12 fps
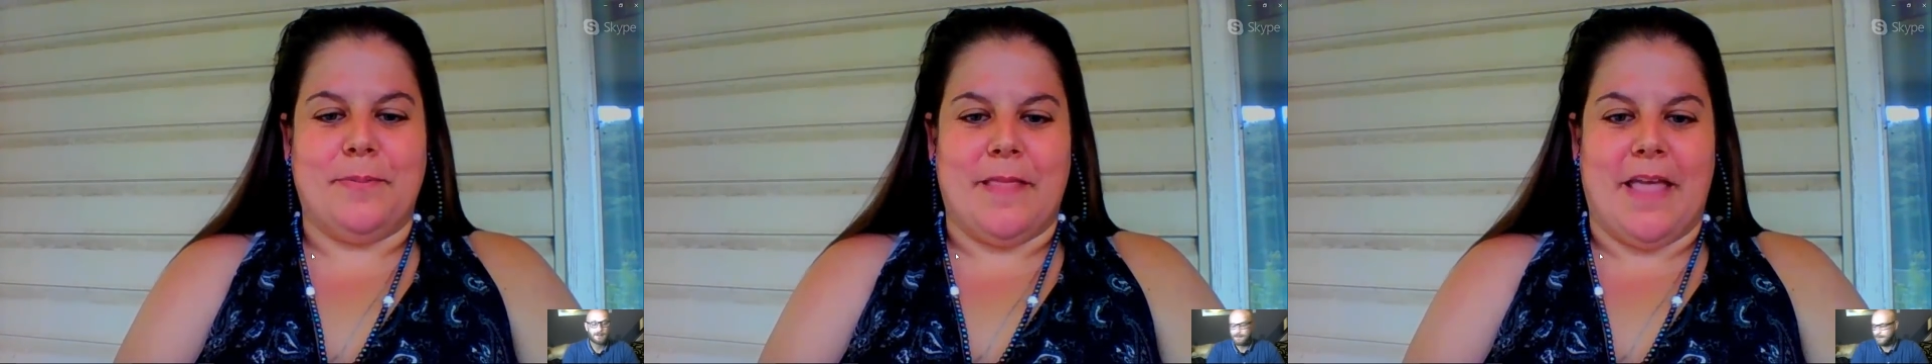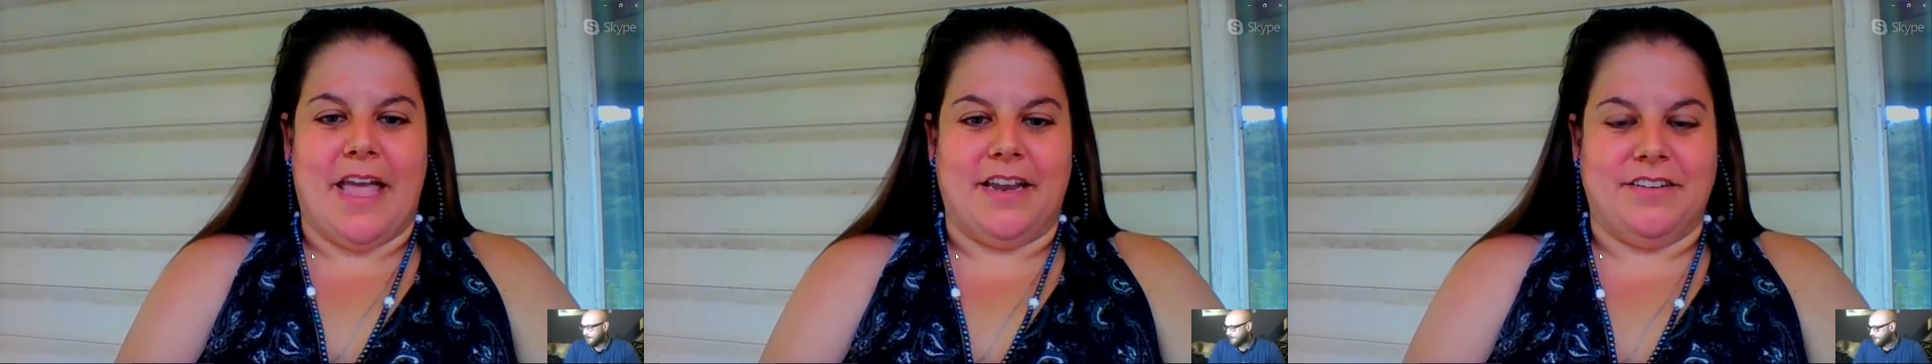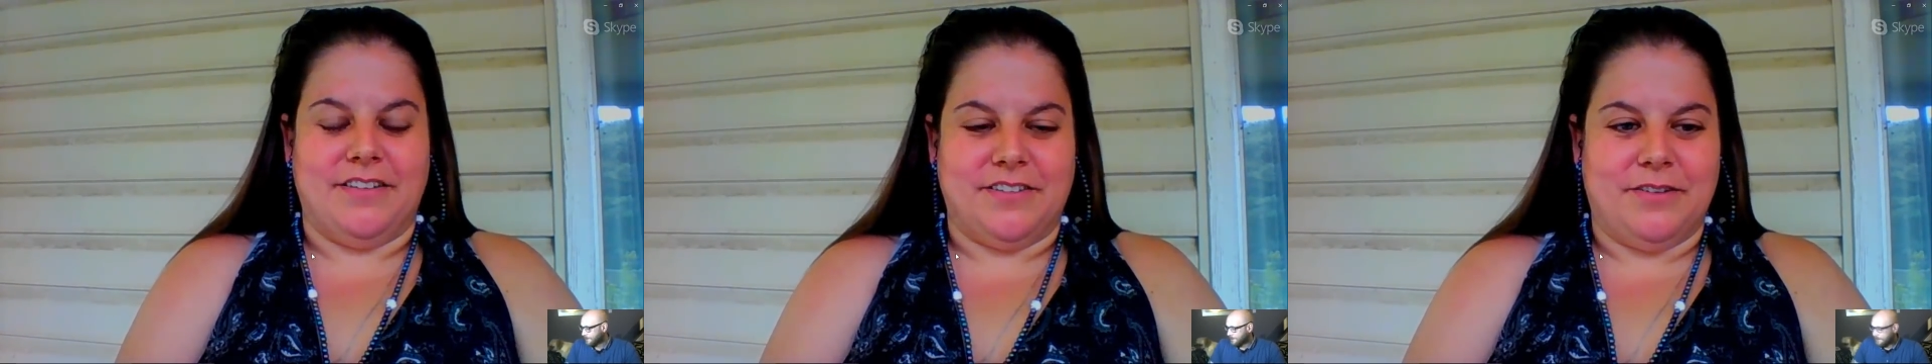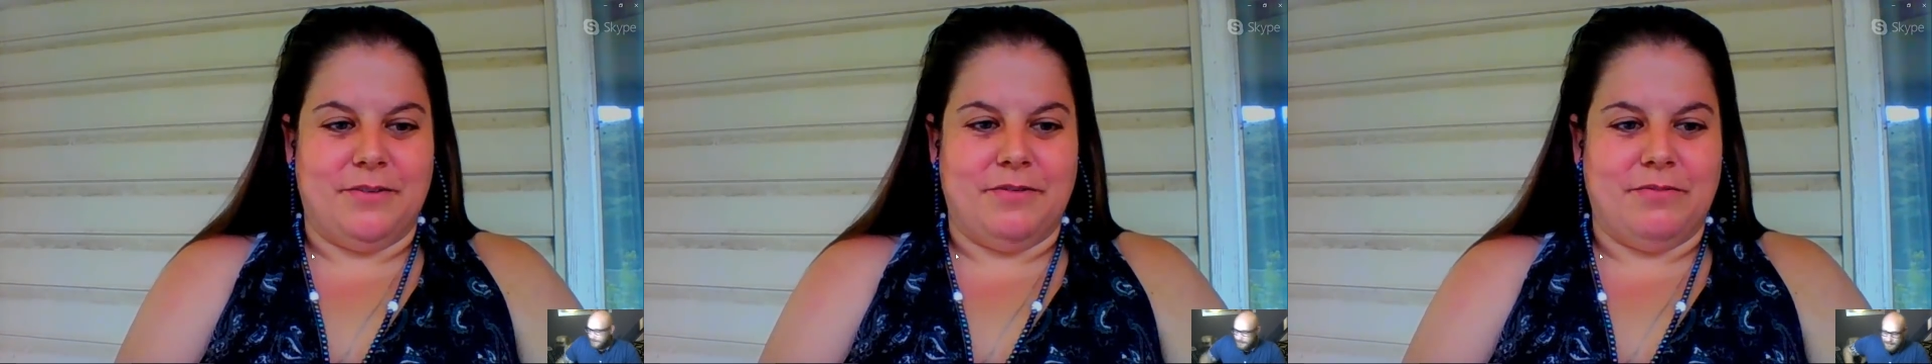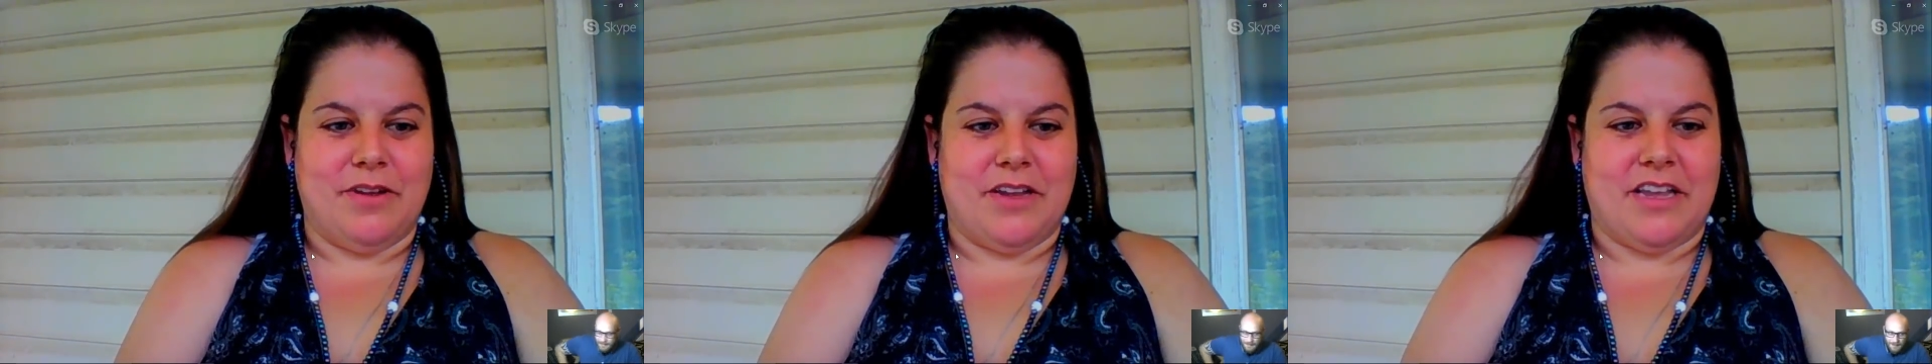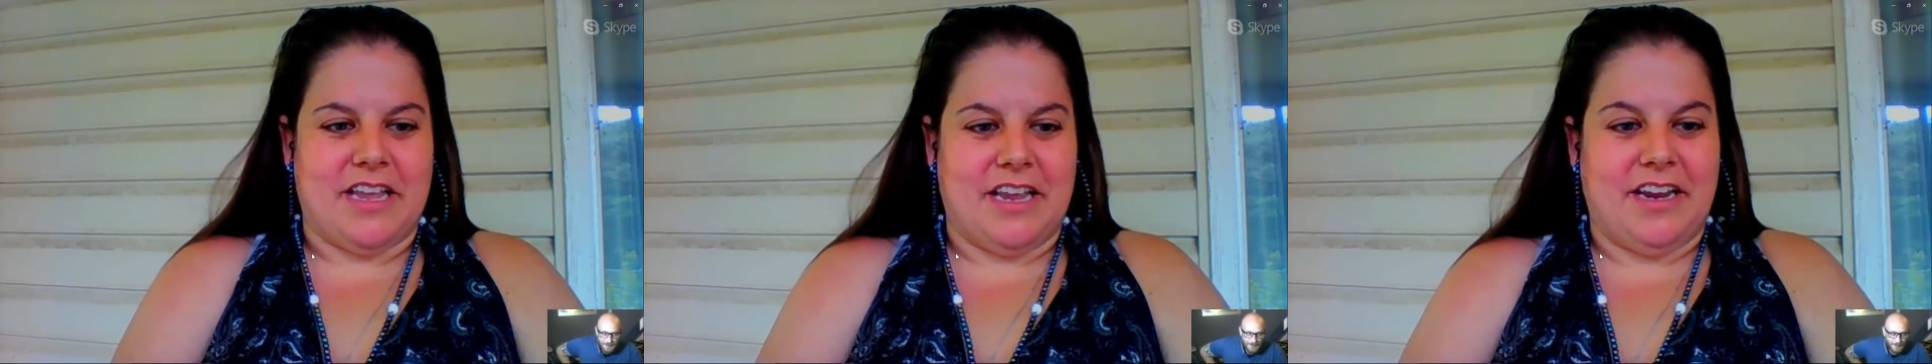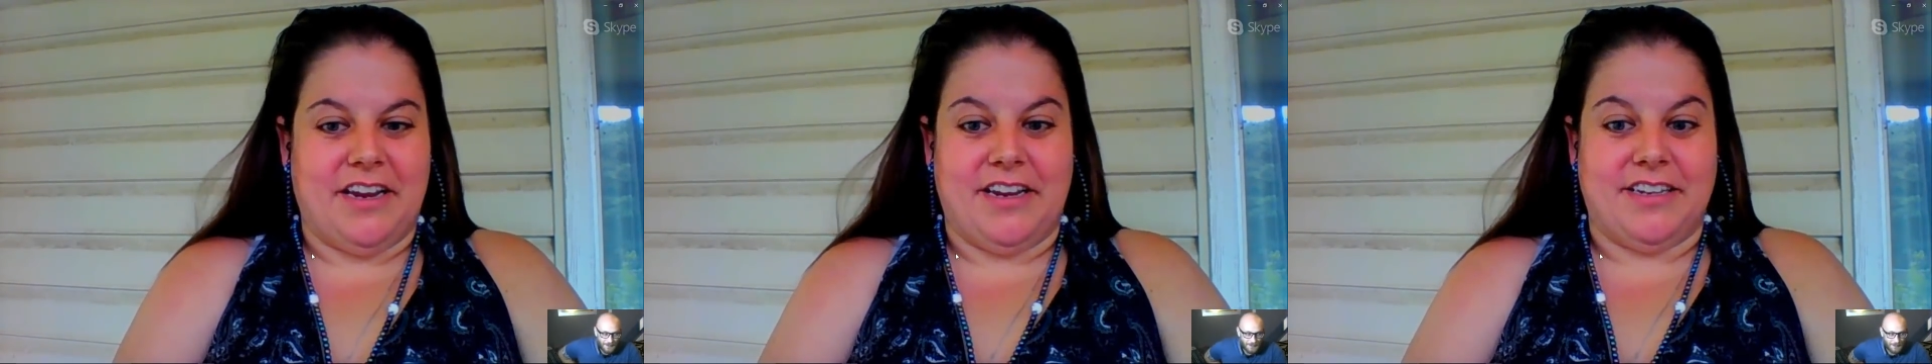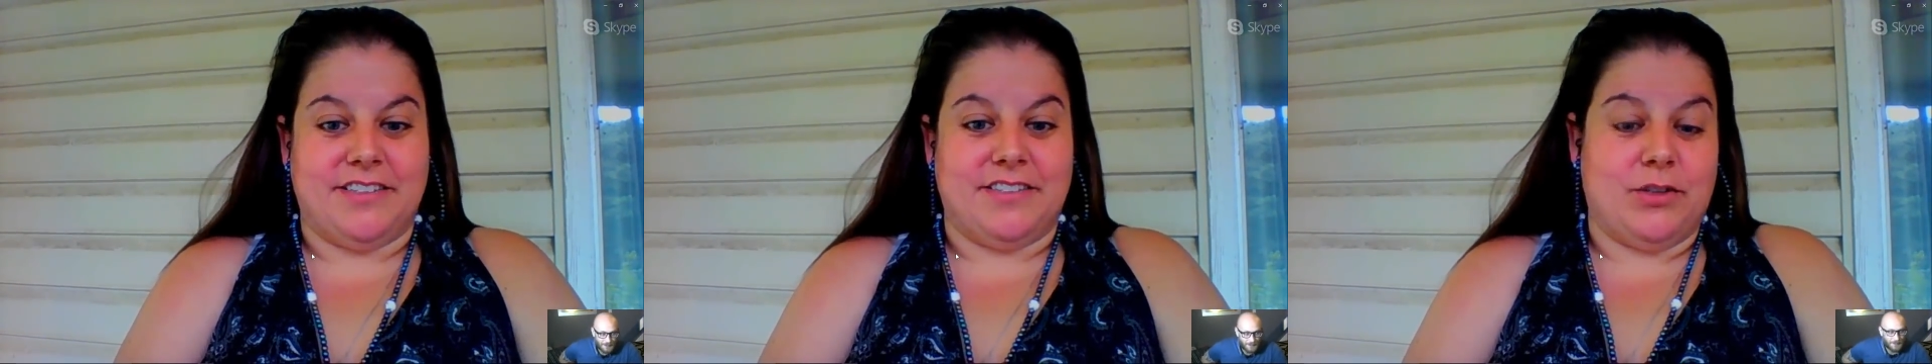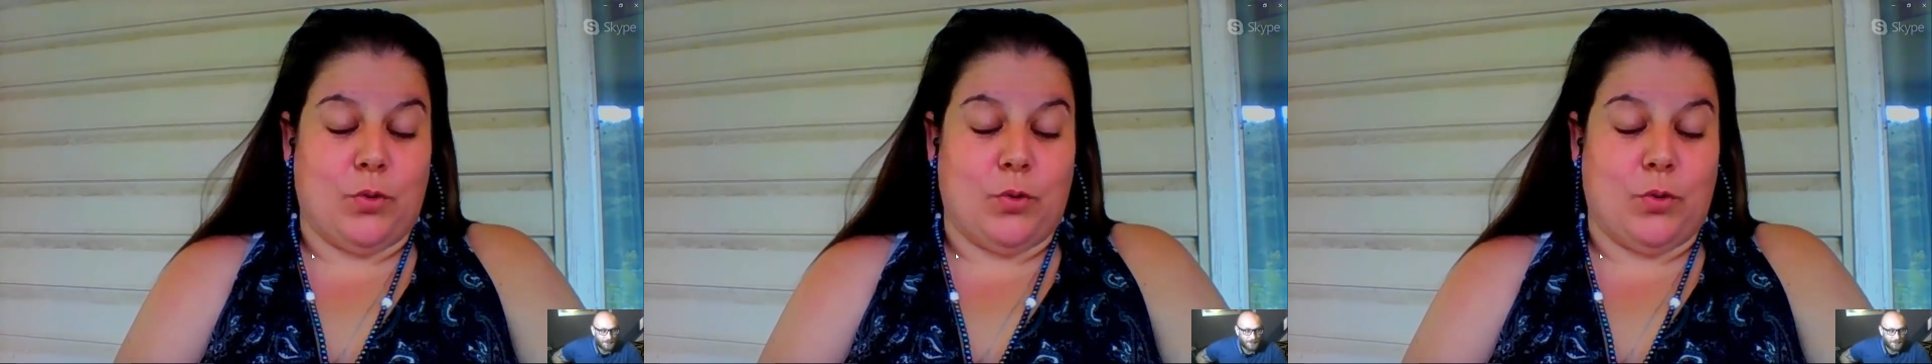and he is